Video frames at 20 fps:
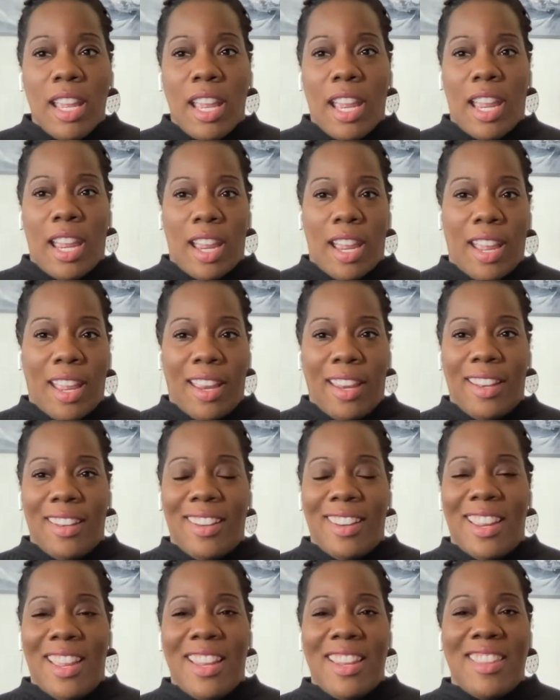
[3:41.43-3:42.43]

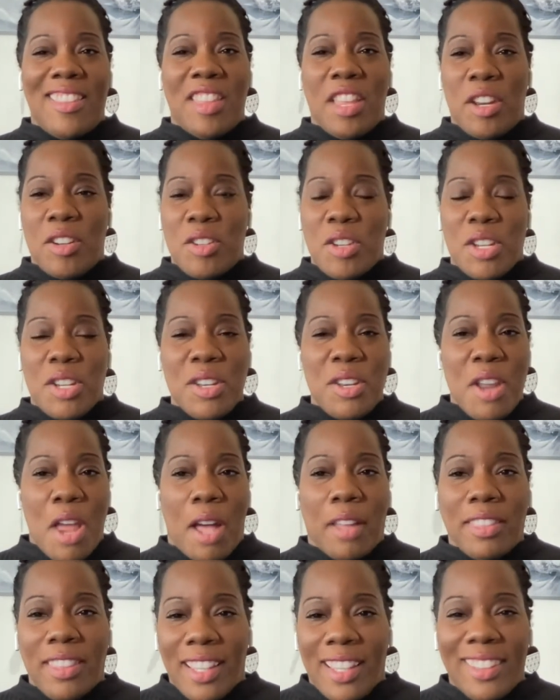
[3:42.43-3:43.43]
and there's just
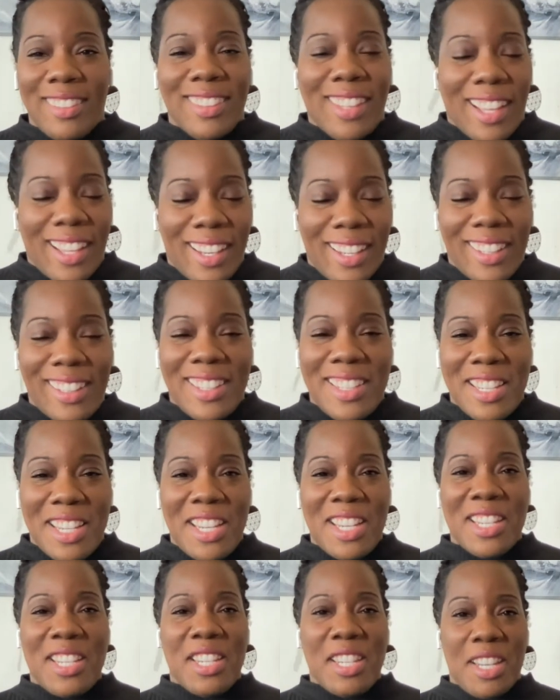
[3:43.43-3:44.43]
nothing like
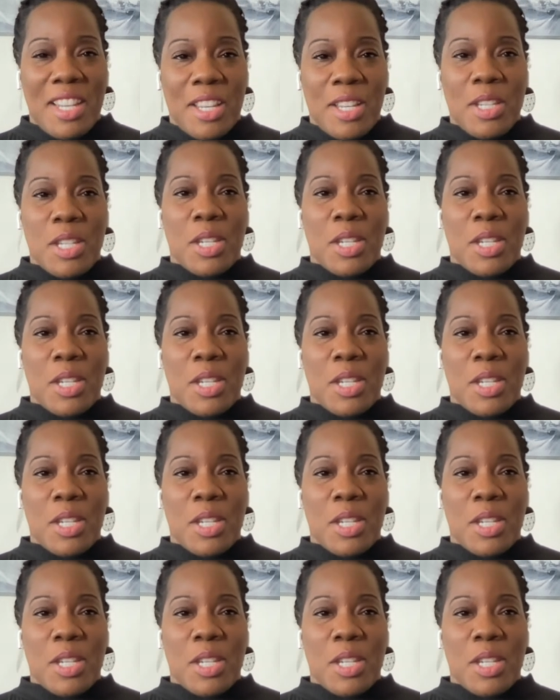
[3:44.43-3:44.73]
DC.